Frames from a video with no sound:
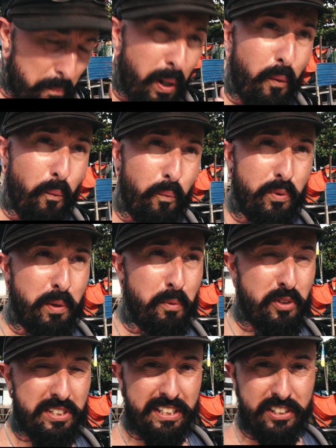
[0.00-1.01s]
But the
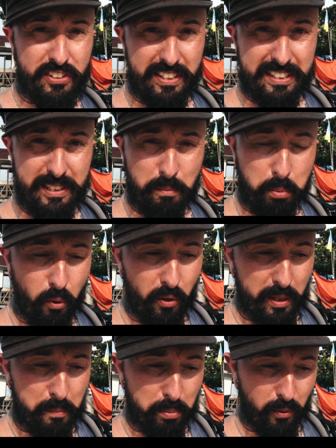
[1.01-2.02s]
most interesting
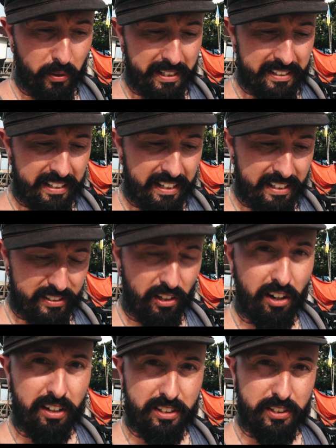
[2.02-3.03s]
employee that I
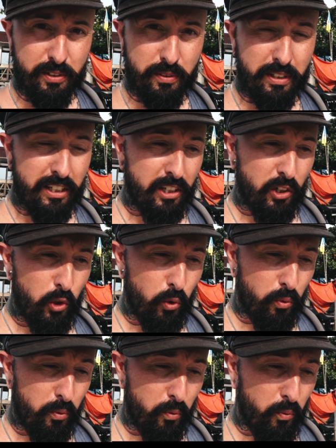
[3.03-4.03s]
talked to
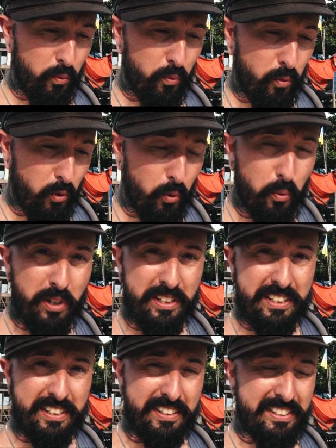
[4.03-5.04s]
who
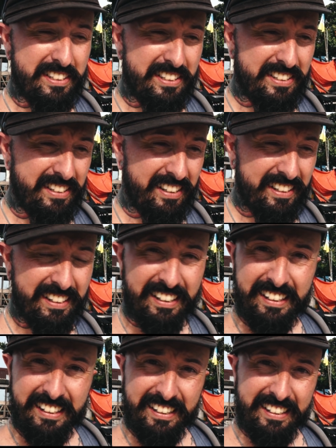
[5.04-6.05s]
works here is
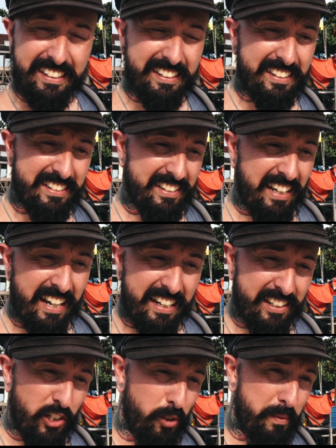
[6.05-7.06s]
this guy.
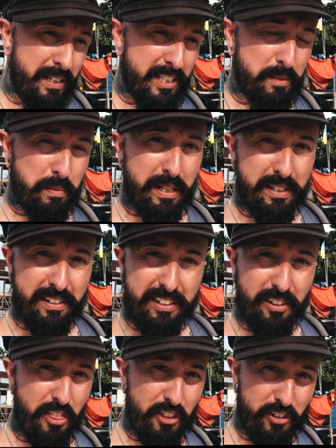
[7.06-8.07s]
He told me he spent
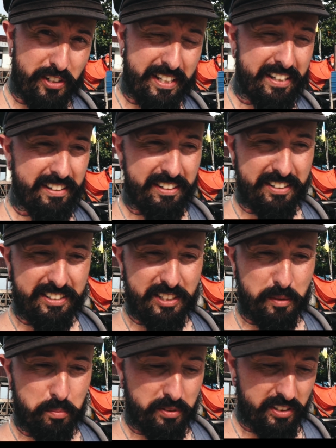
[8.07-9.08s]
30 years
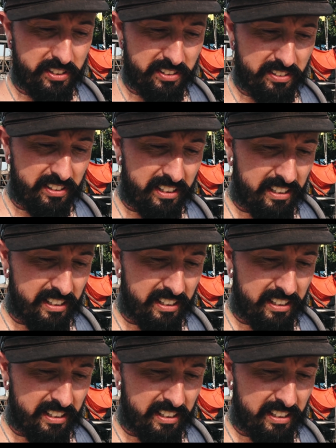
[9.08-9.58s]
in prison